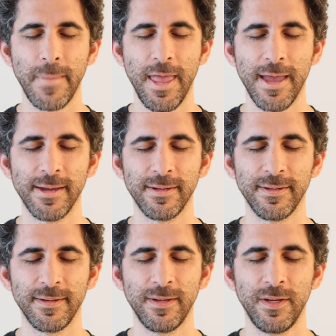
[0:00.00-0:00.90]
and,
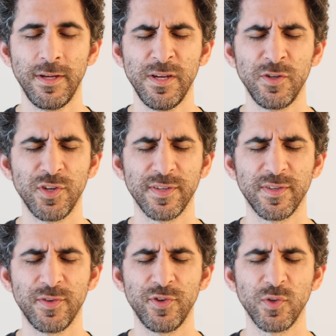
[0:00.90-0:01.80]
and
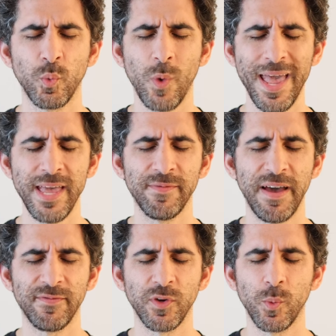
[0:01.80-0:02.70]
just, just wave
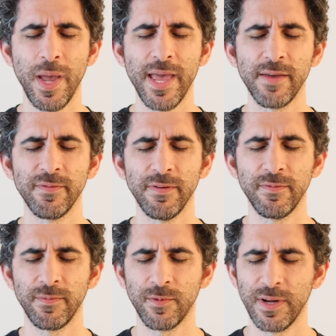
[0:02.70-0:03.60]
after wave of
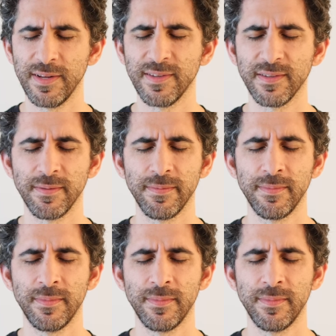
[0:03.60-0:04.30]
criticism.